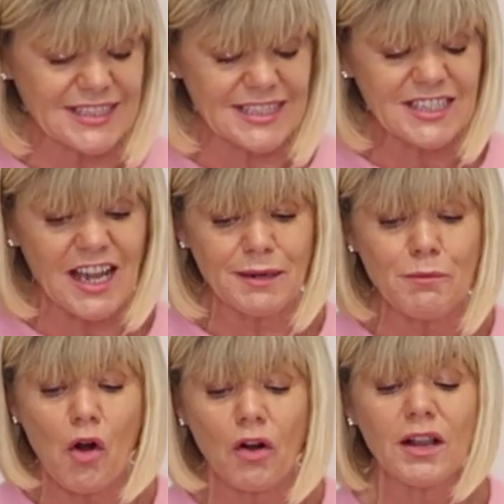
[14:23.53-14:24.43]
as it's kind of
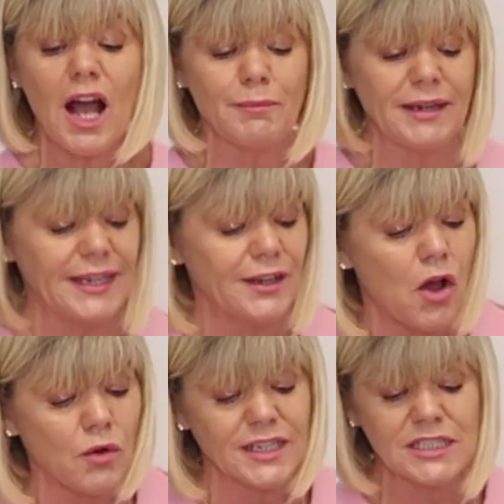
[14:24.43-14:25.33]
more commonly
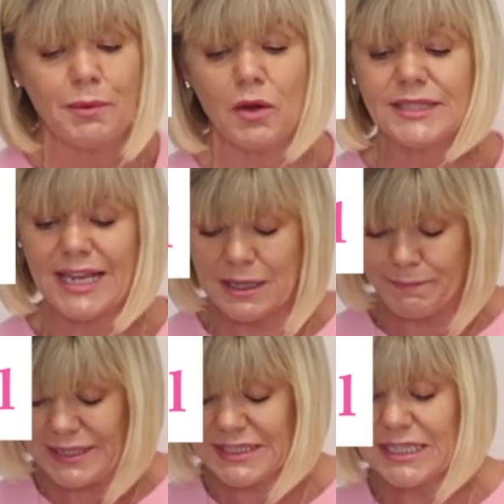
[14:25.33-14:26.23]
known, I suppose, in the
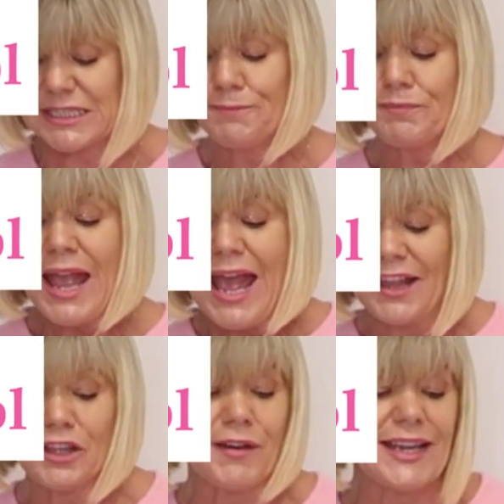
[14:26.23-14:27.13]
business.
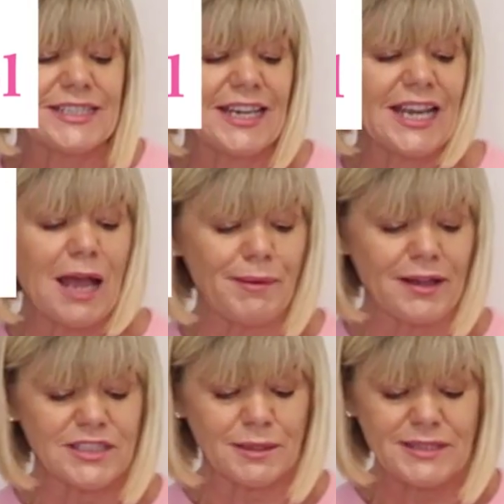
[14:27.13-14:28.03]
And the great thing
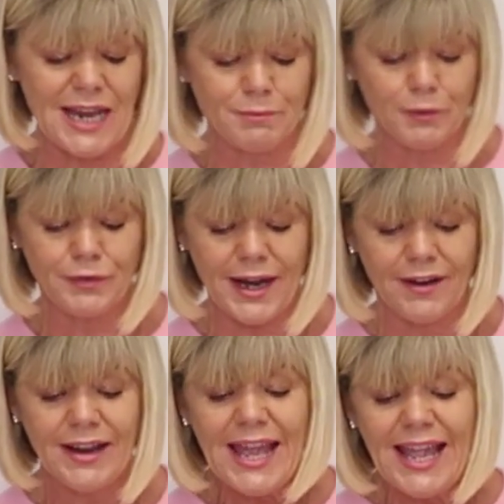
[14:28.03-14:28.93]
about September
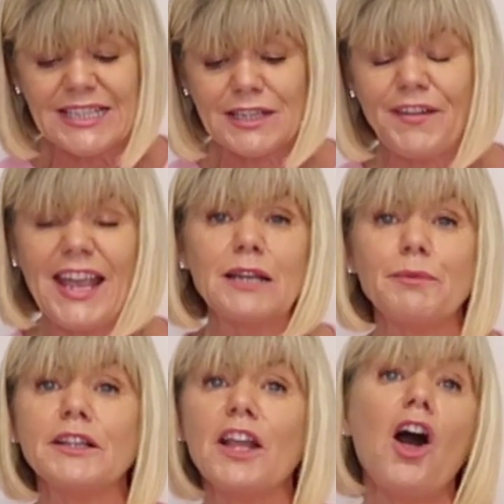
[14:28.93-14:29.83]
flower, it's
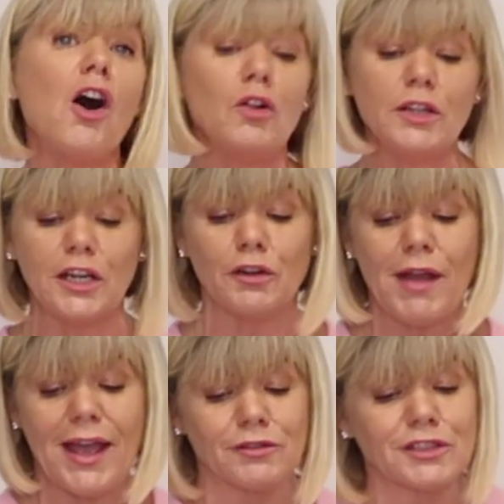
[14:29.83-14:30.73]
available the whole year
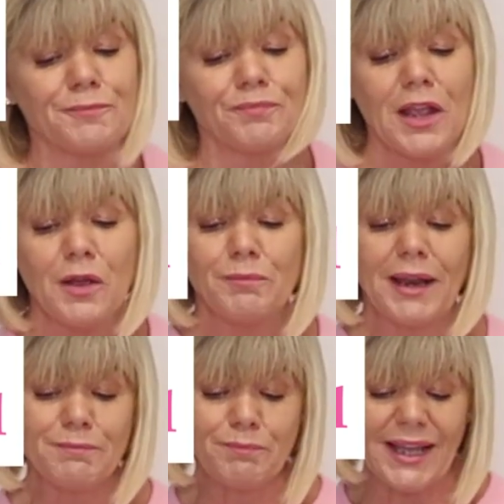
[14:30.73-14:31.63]
round.
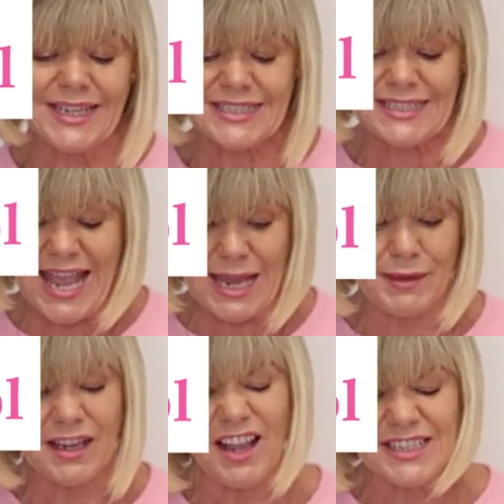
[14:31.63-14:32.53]
Like by its
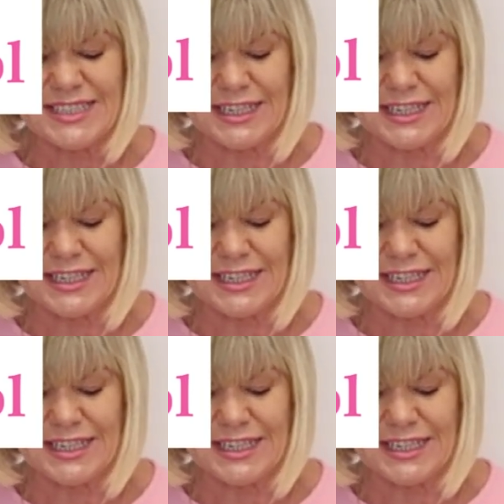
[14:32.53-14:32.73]
name, you kind of